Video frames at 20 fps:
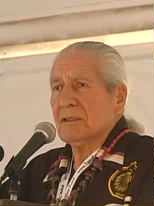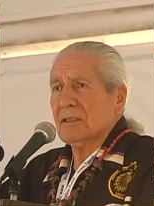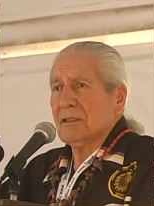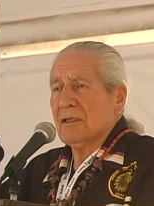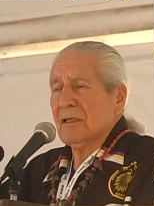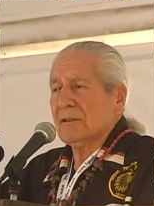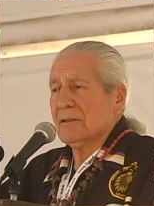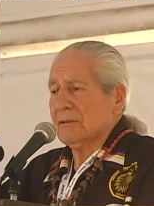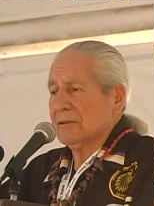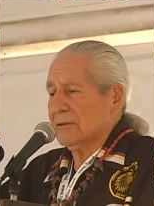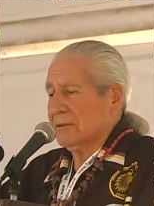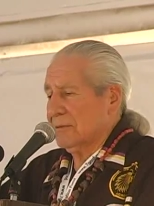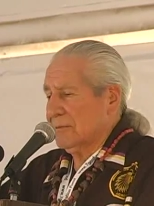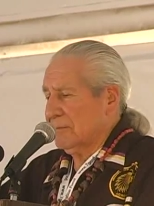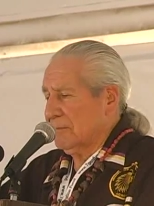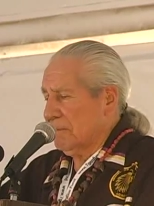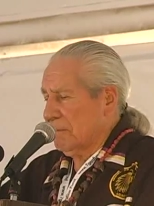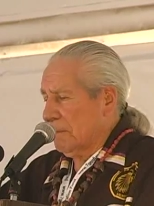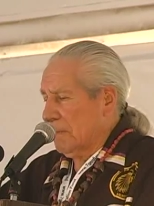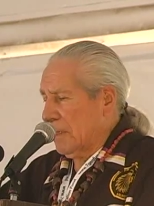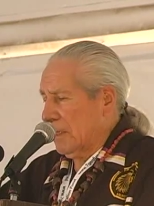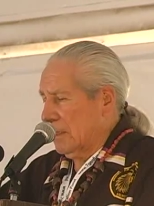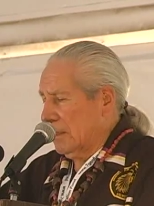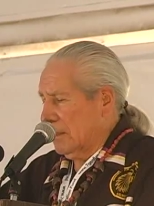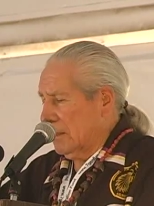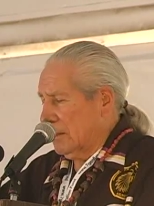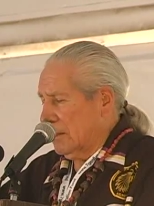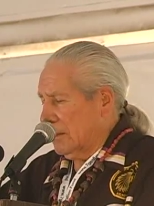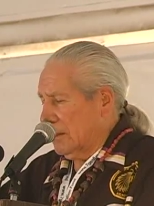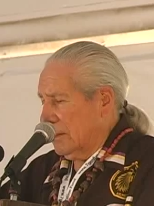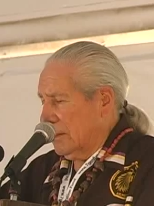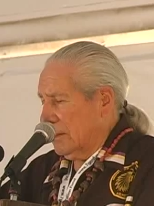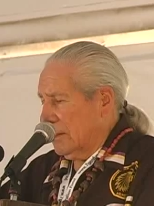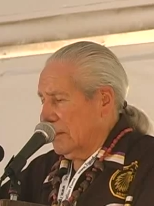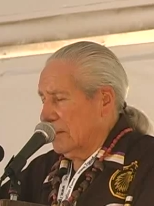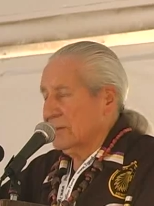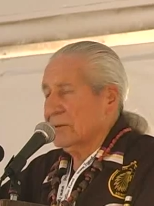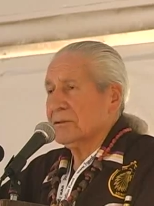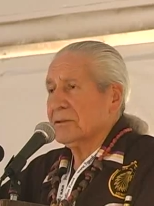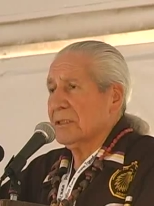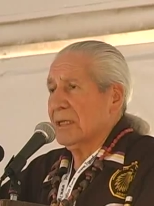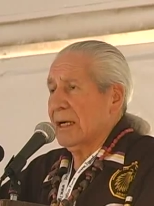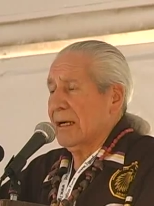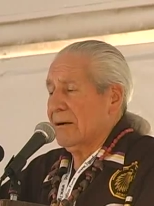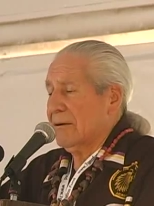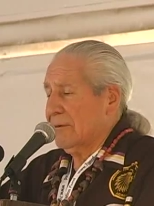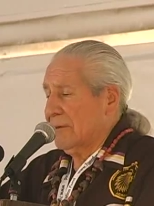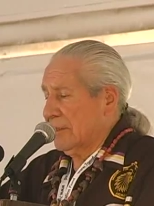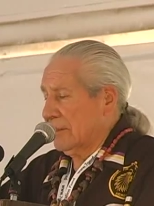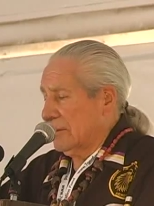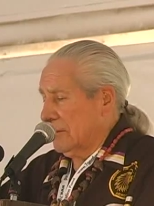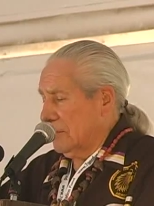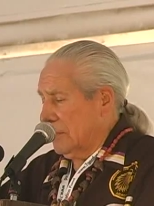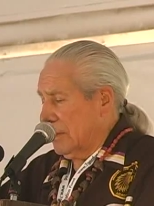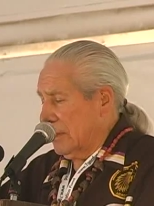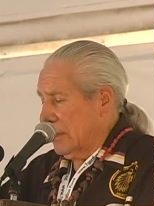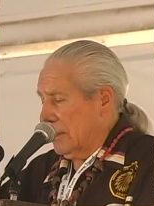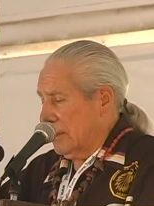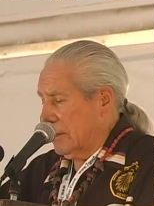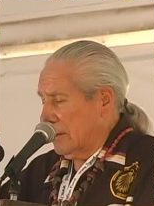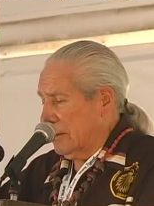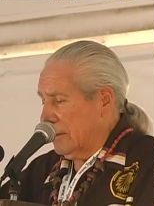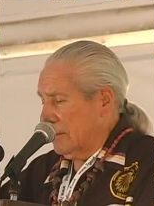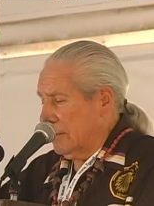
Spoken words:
another, to share and to be